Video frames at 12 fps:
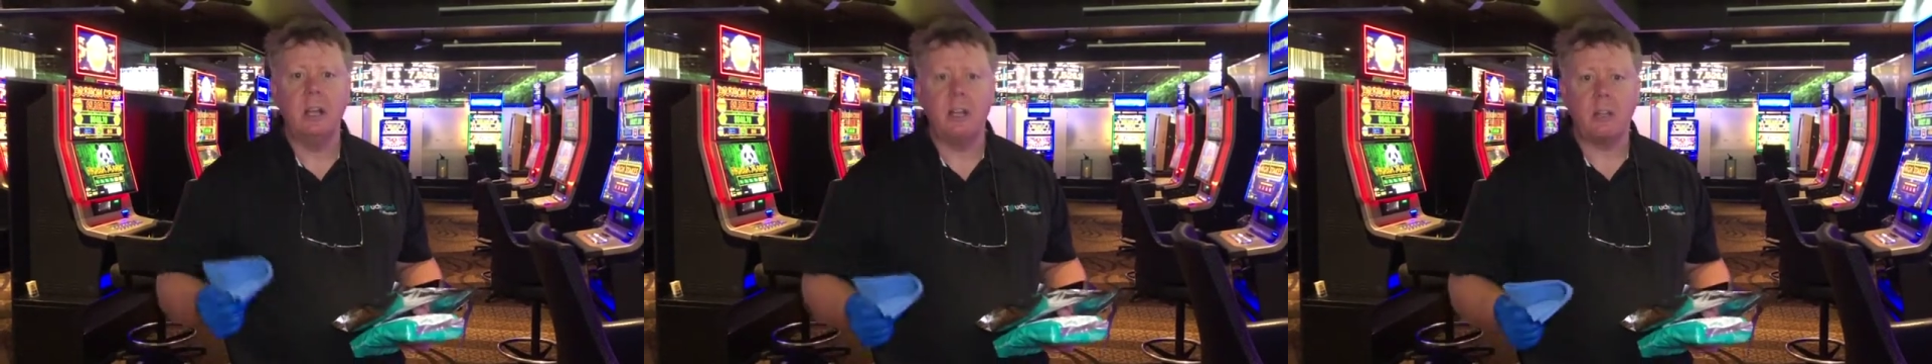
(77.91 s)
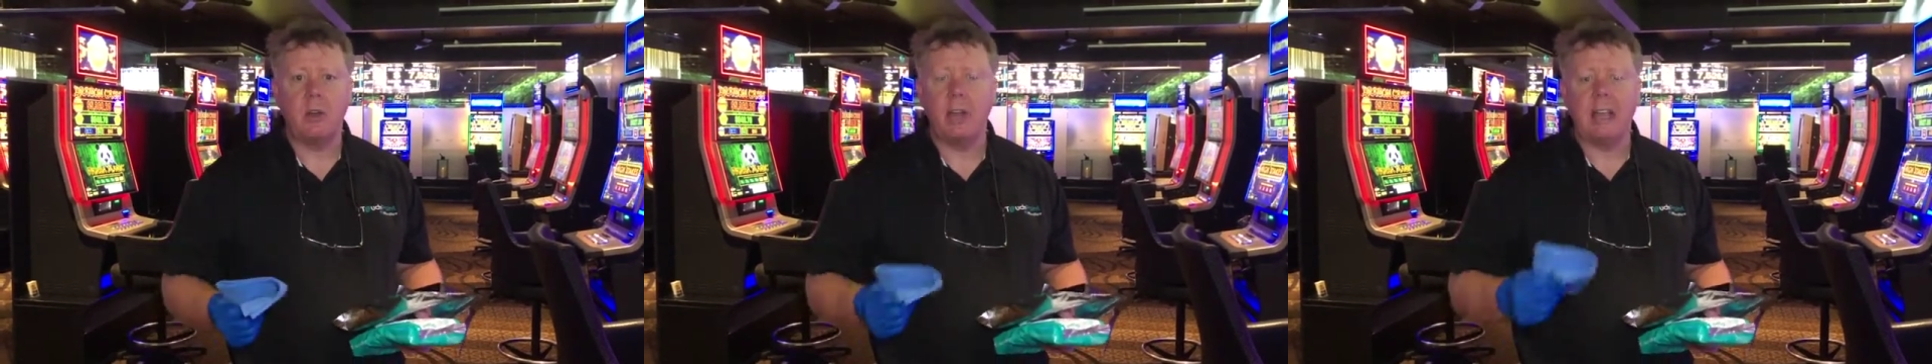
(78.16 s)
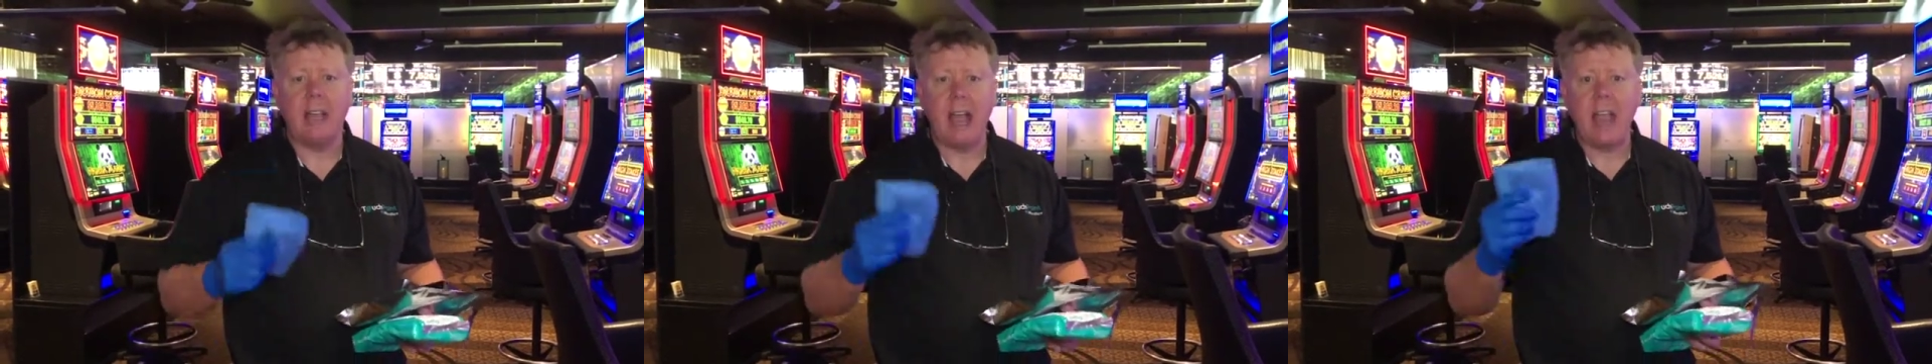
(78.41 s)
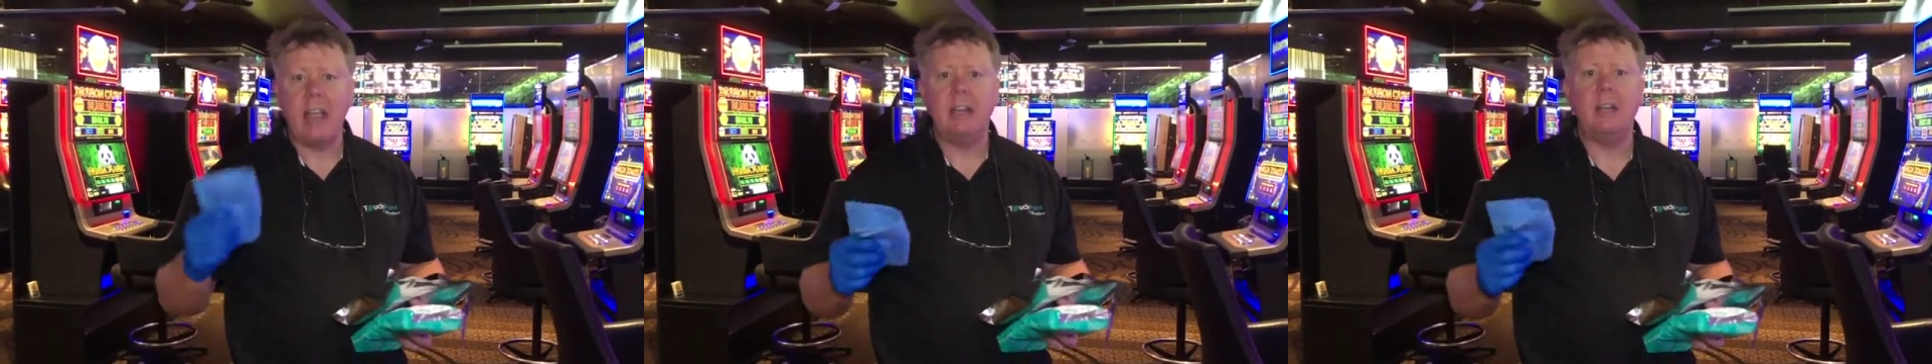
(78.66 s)
So
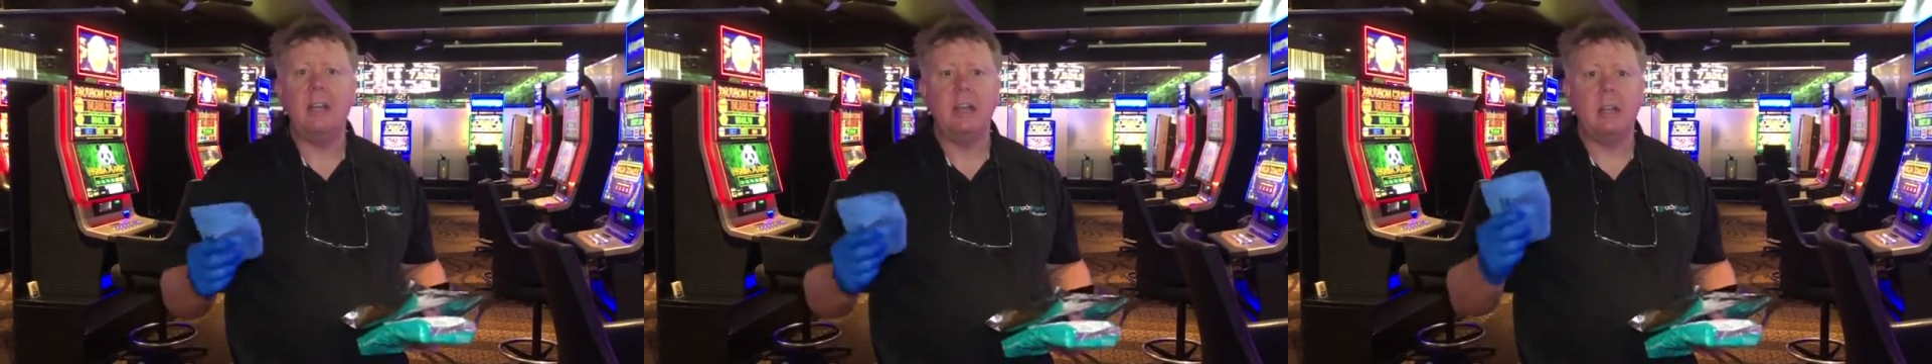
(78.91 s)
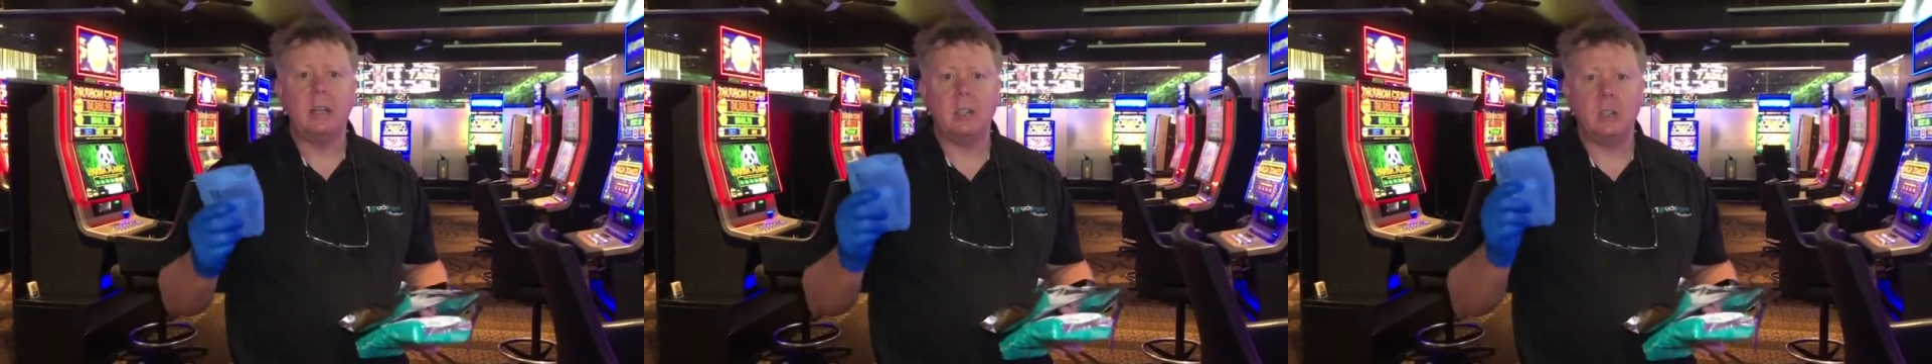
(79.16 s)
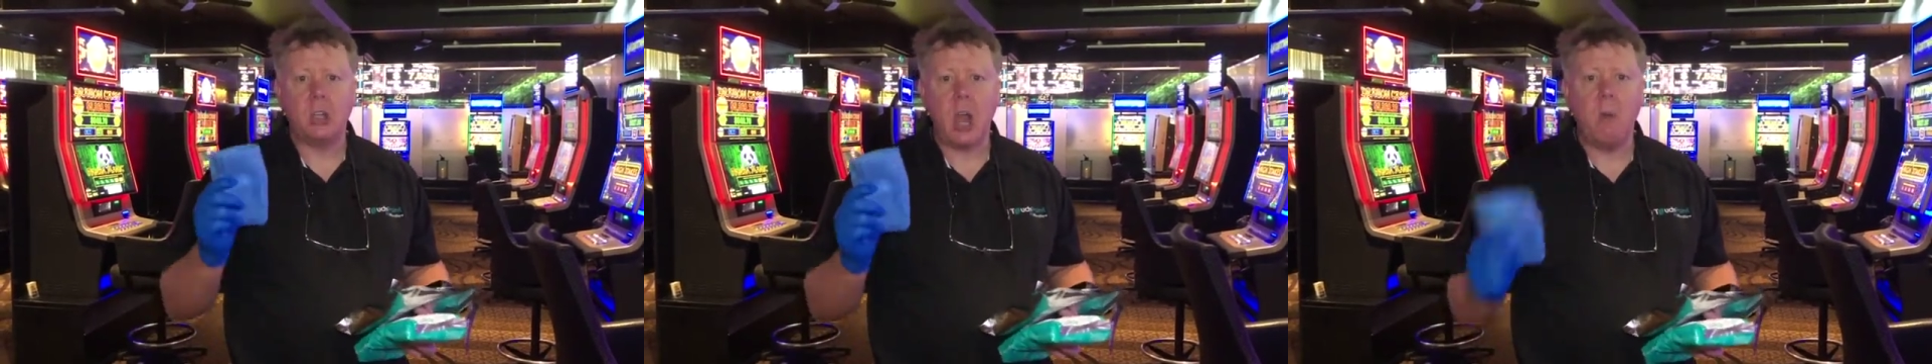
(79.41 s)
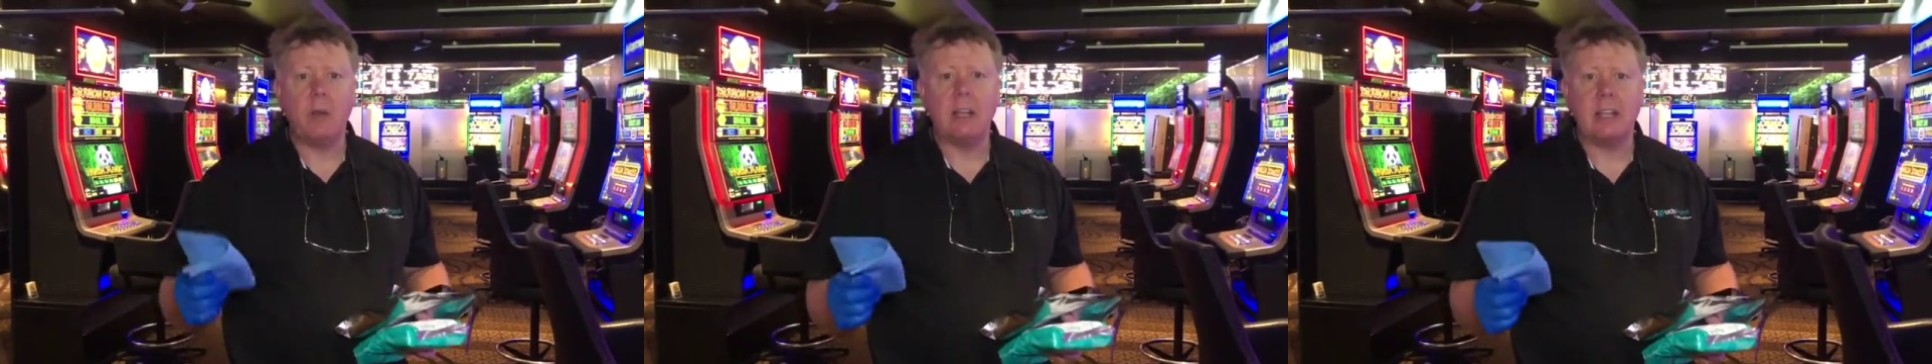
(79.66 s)
again,
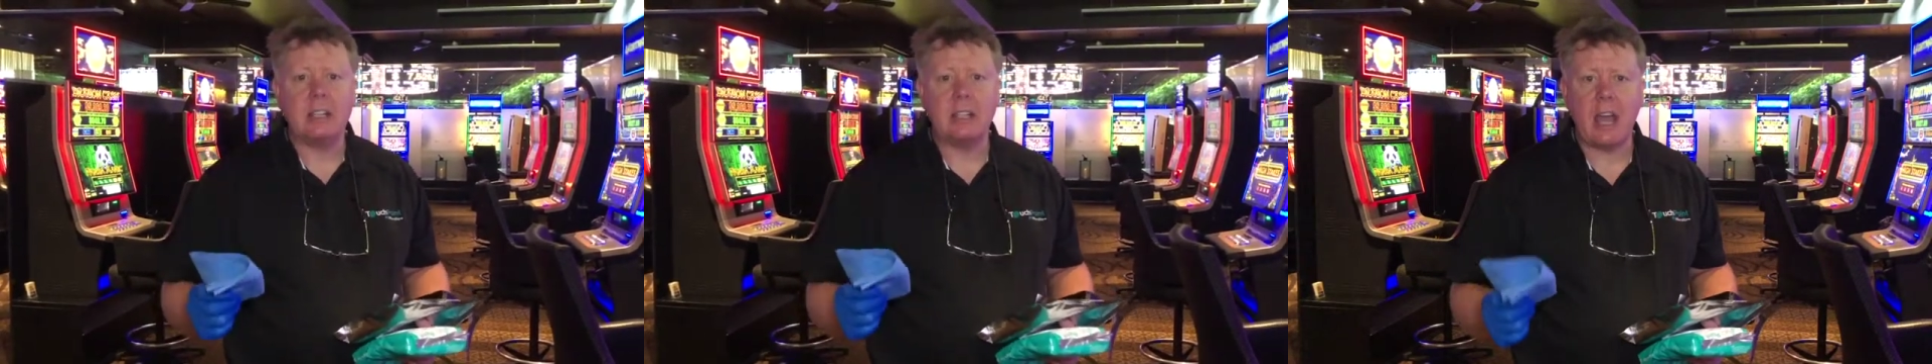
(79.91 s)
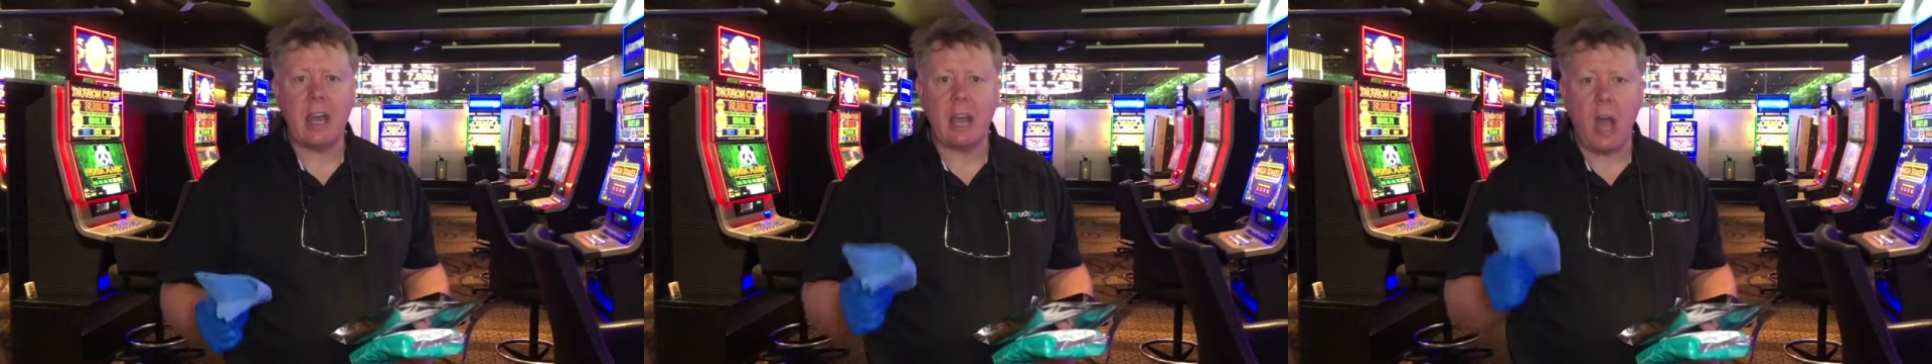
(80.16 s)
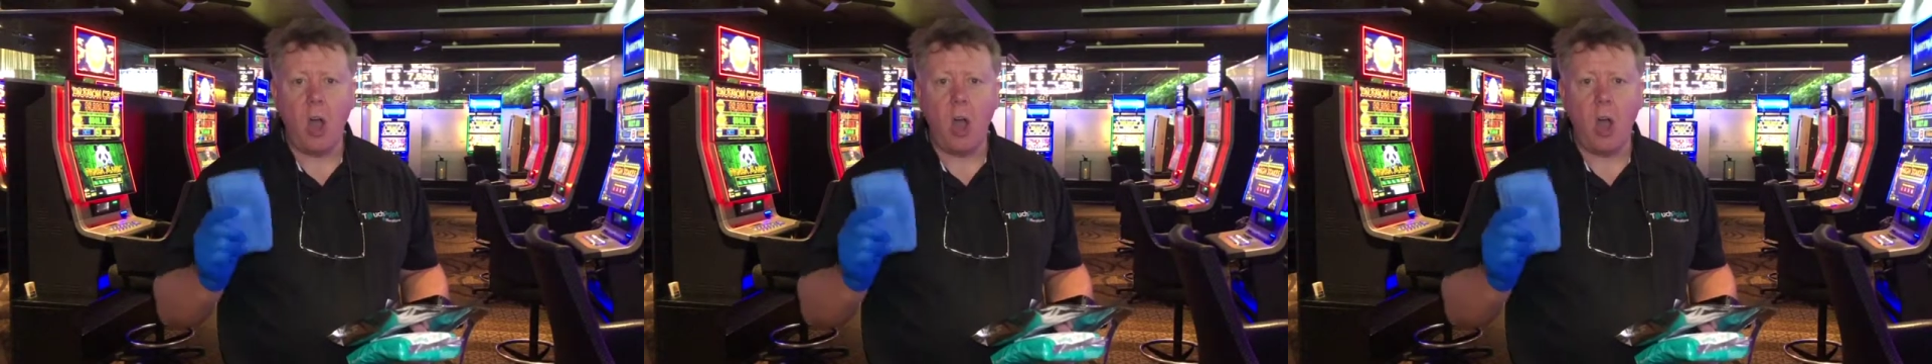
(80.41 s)
showing us that